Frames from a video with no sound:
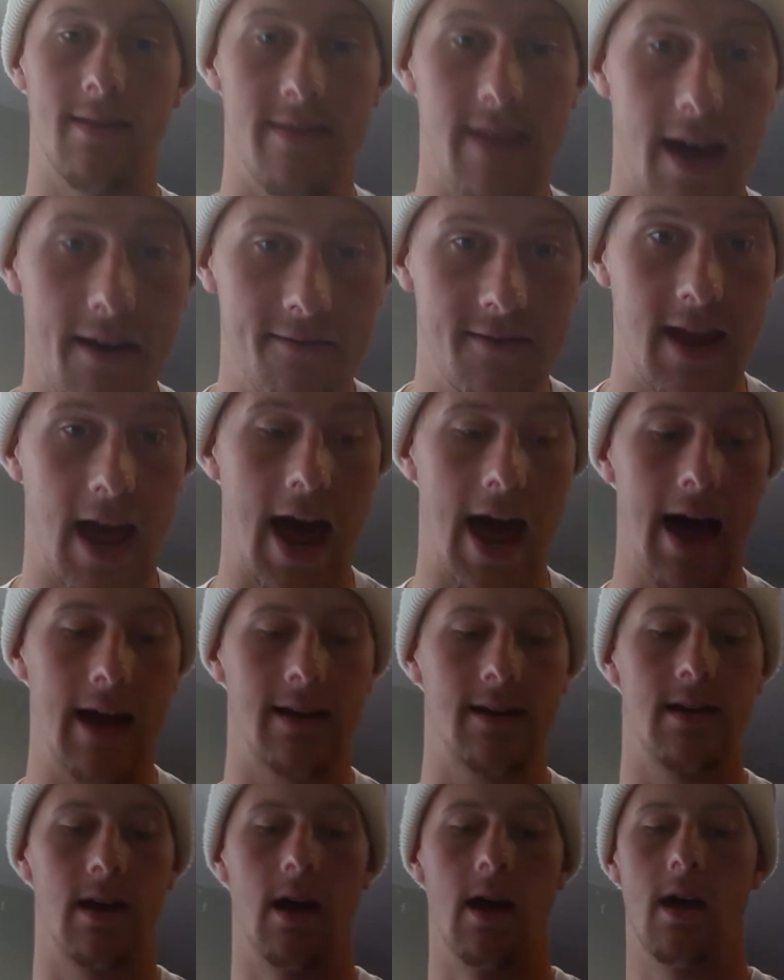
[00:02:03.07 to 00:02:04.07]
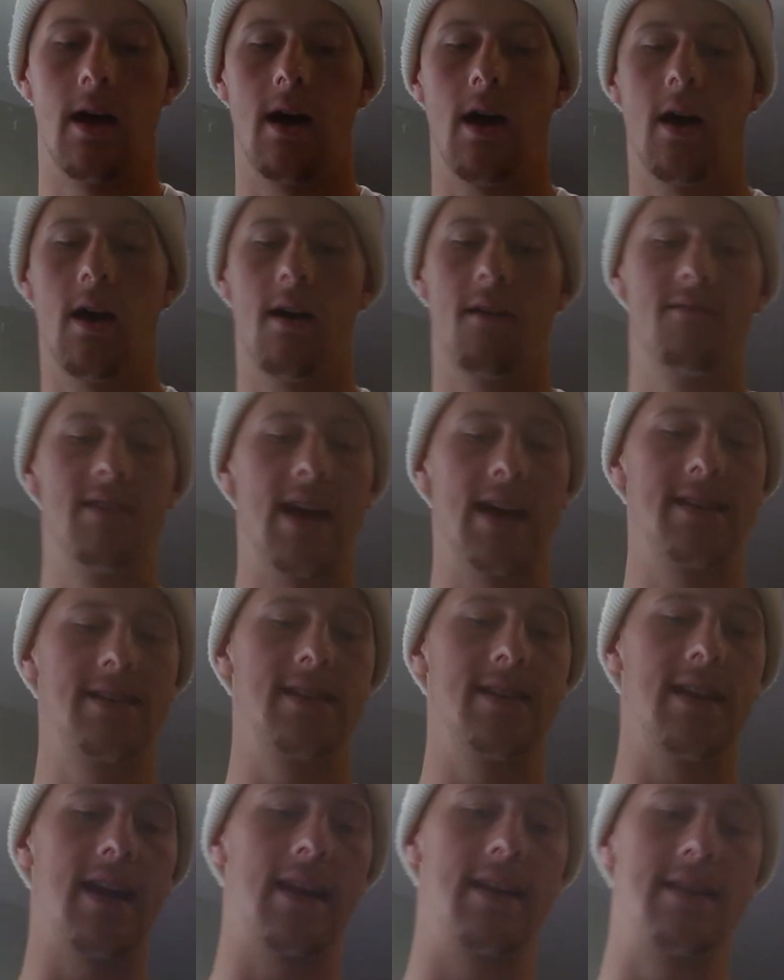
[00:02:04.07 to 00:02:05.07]
Theft Act of
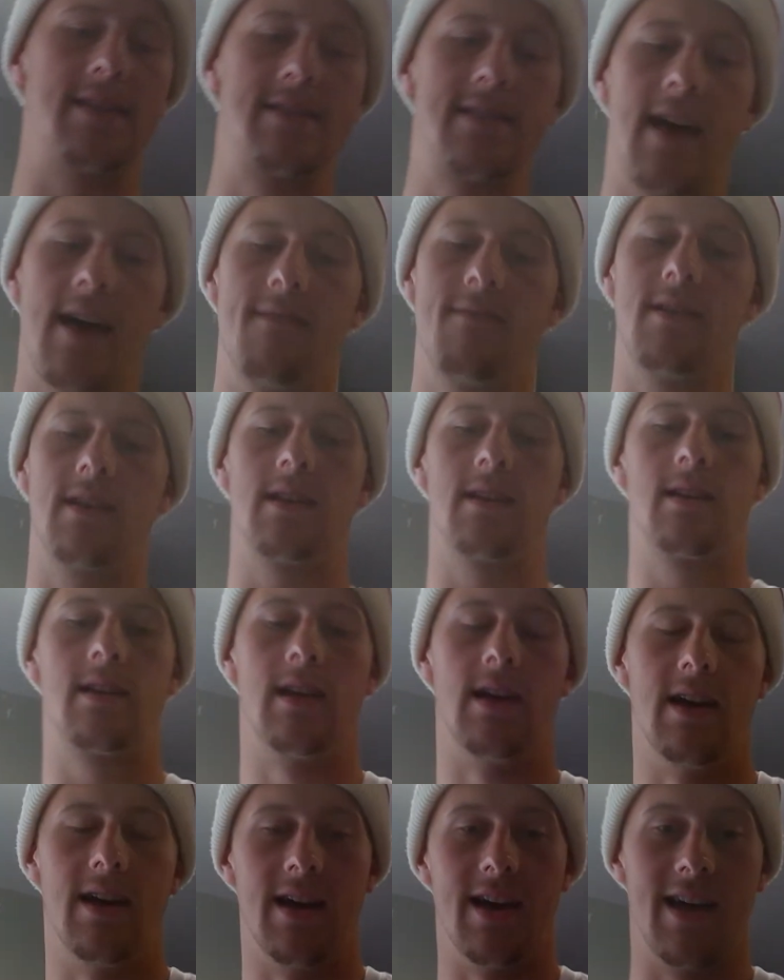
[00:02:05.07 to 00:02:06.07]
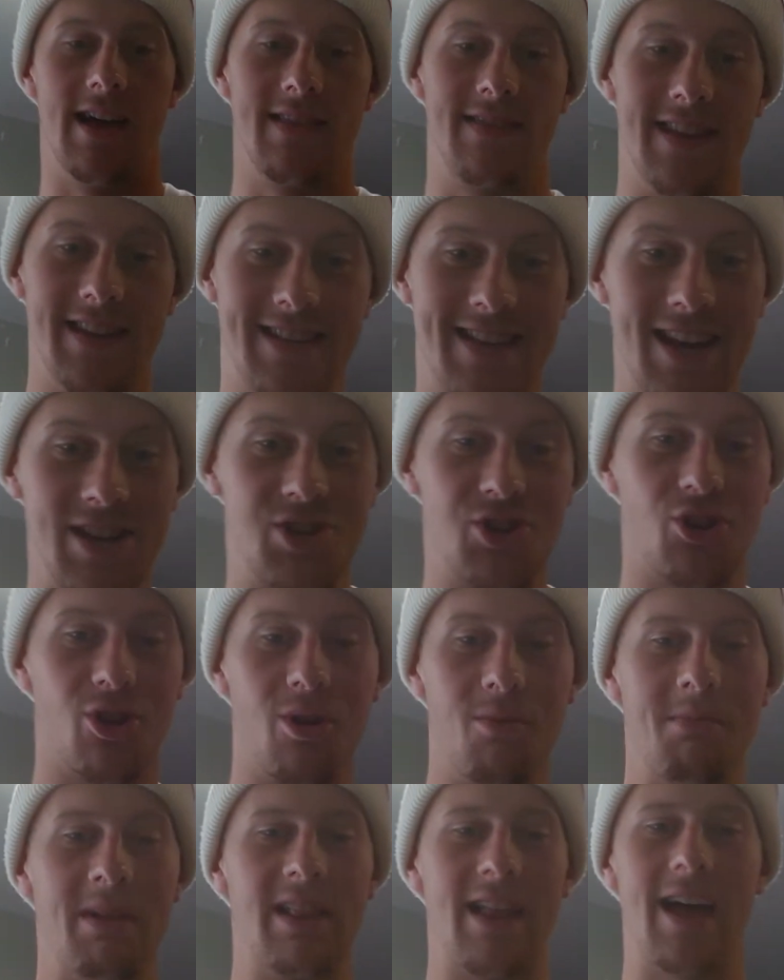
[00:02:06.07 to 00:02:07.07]
1997, the
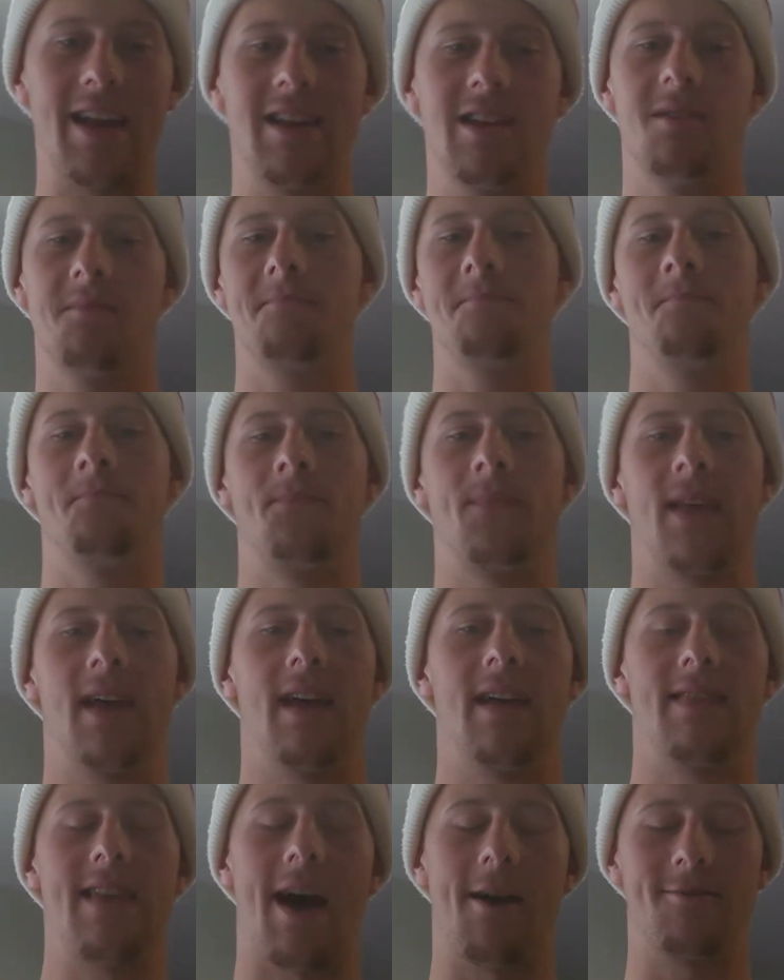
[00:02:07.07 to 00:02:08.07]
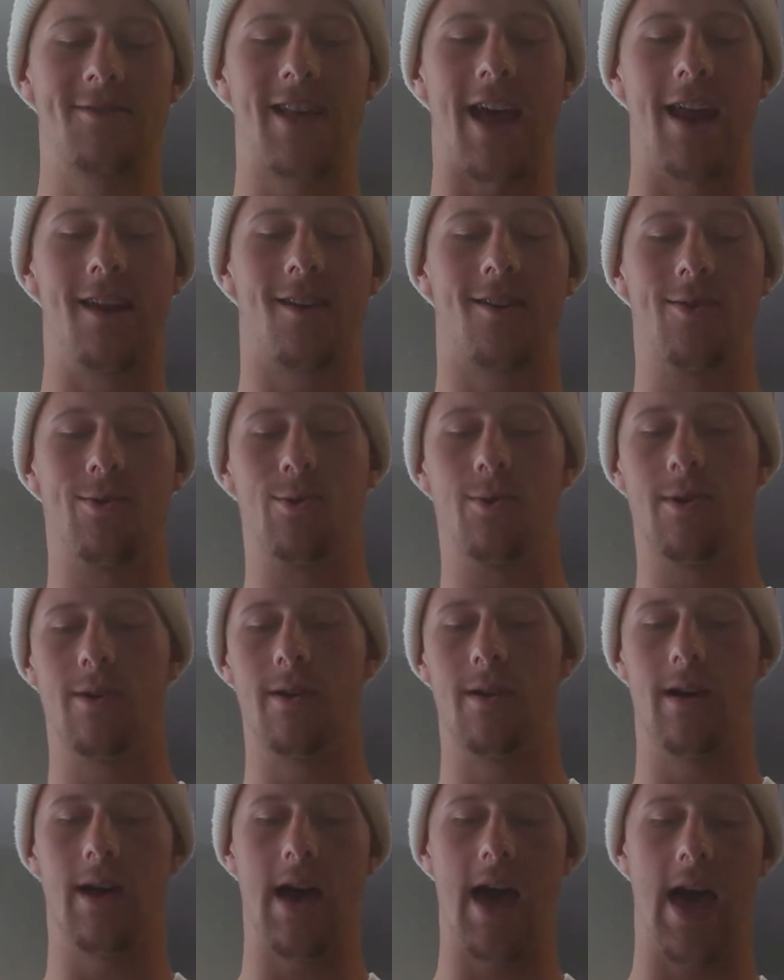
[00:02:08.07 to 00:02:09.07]
Digital Millennium, that was kind of
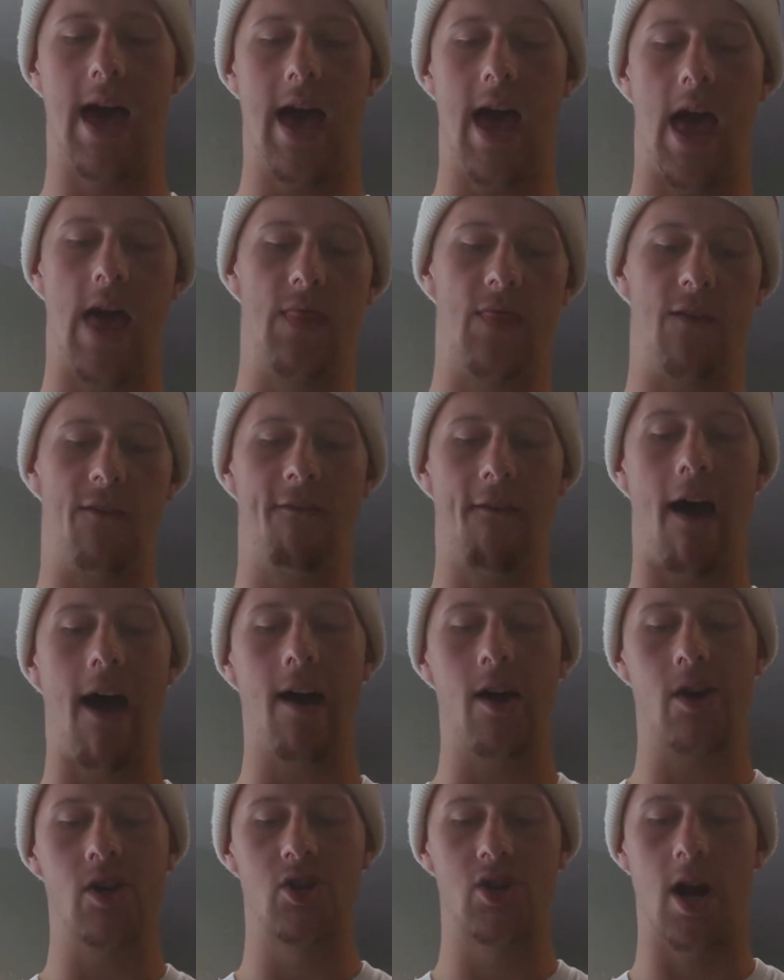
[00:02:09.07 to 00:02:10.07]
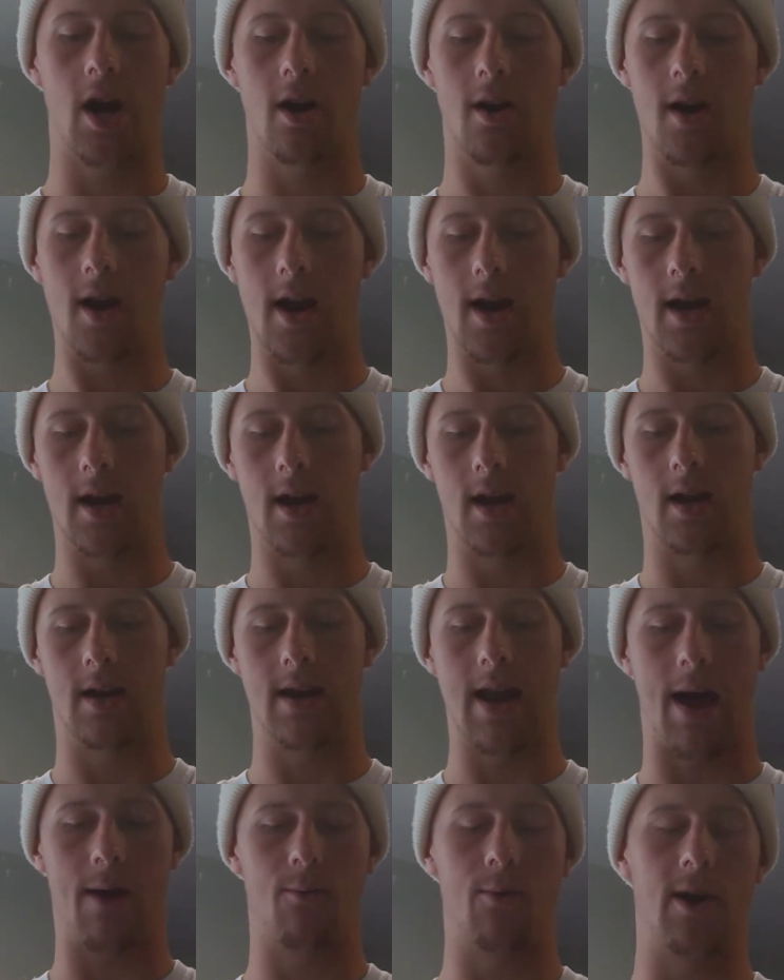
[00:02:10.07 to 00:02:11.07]
cool, and the File Sharing
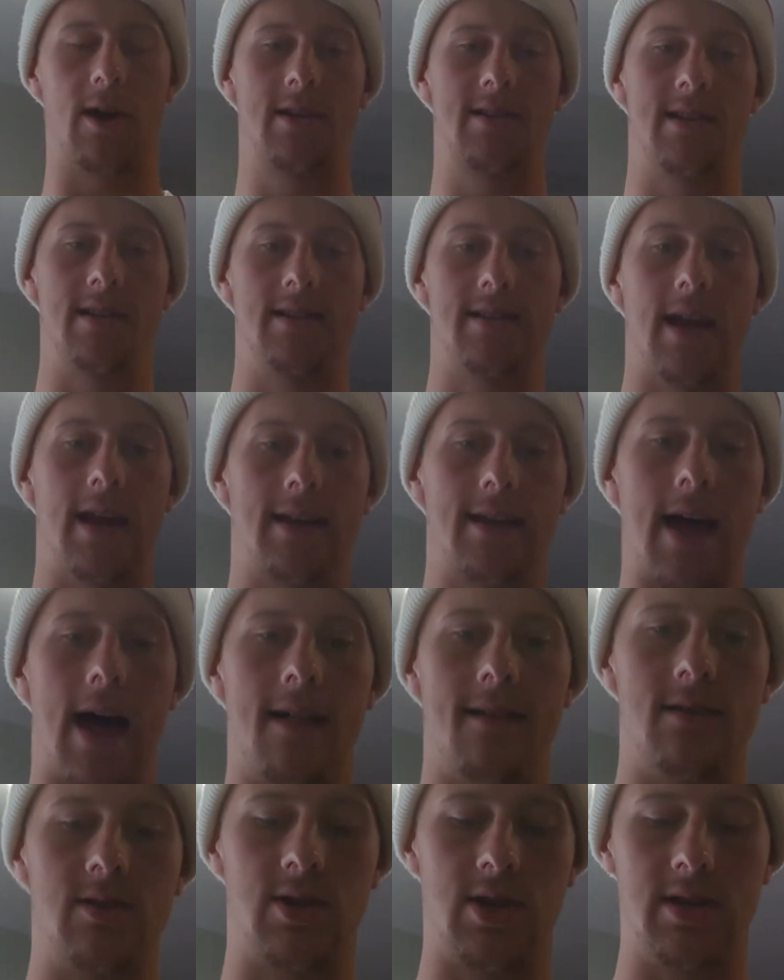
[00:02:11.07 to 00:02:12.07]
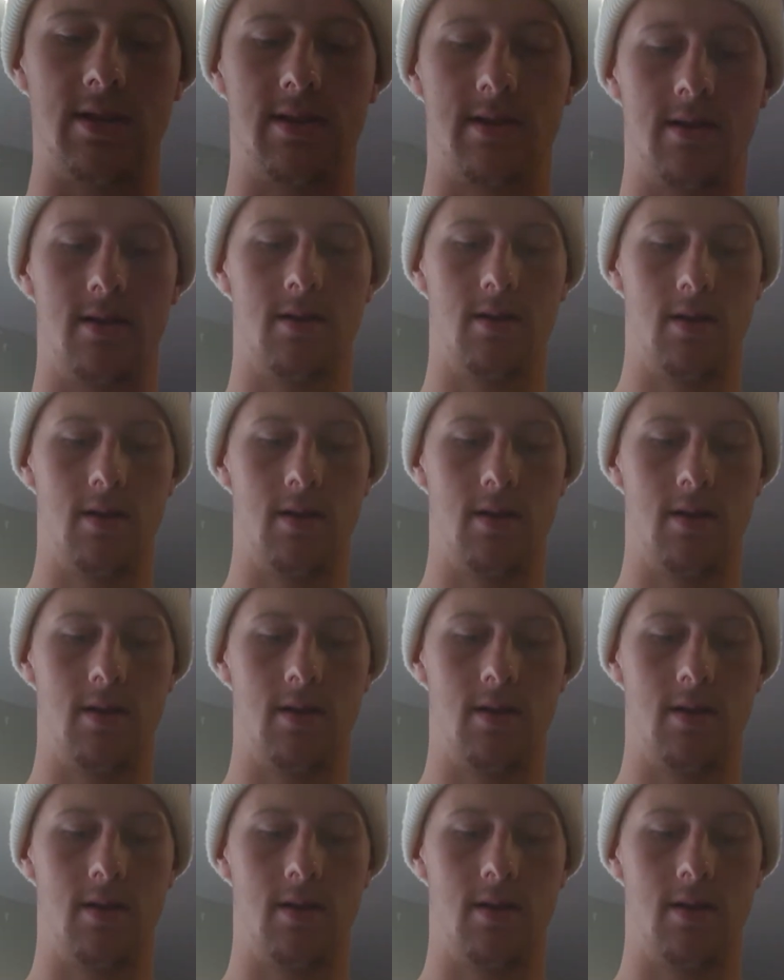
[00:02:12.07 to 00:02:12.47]
Networks and Technologies.